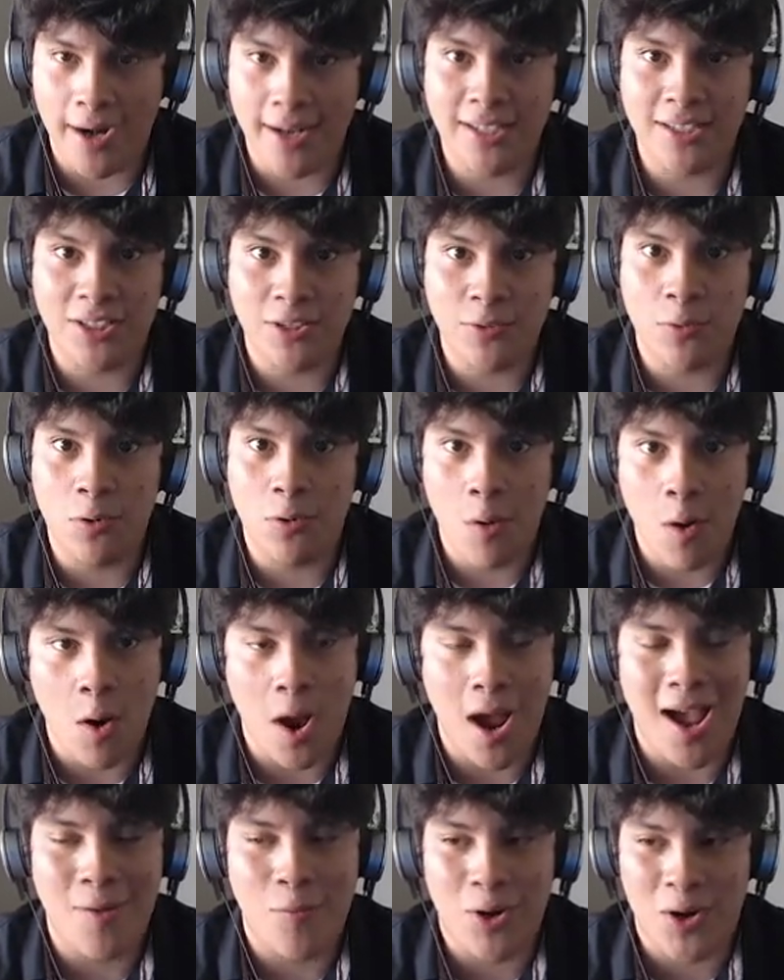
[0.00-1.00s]
to
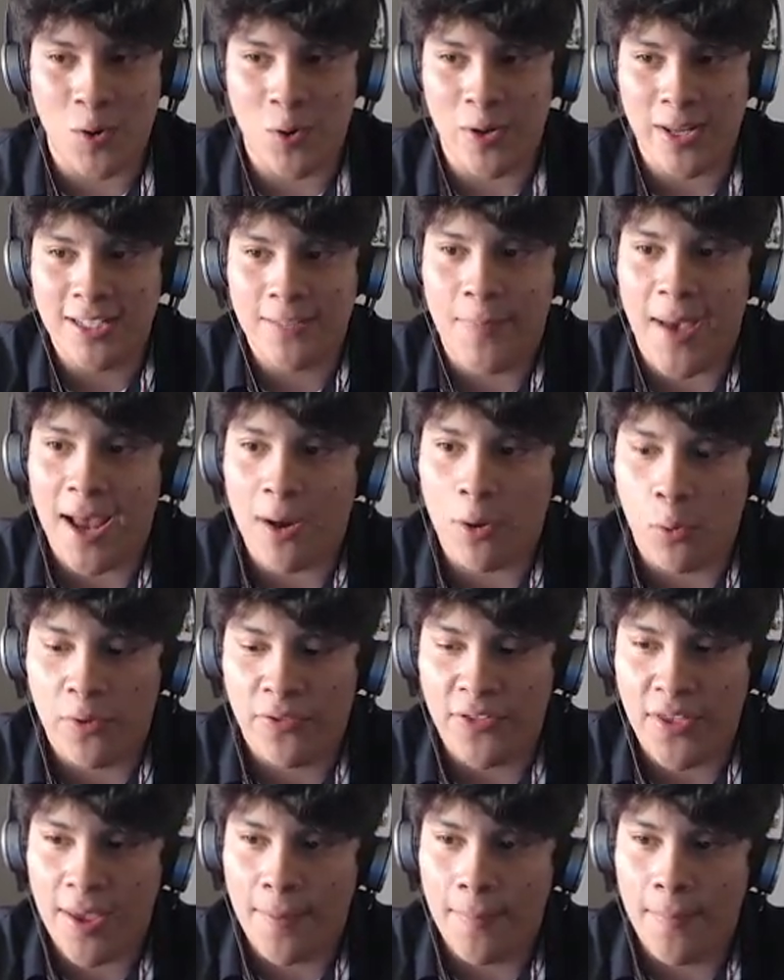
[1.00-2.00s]
uh, record this battle with
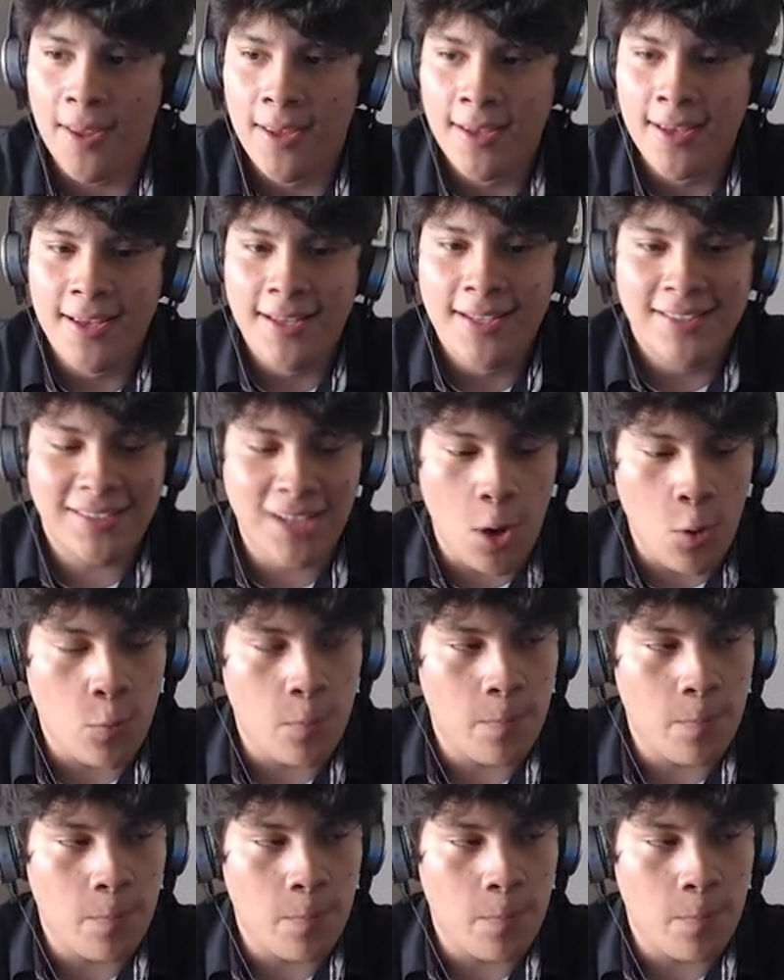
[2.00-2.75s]
them. So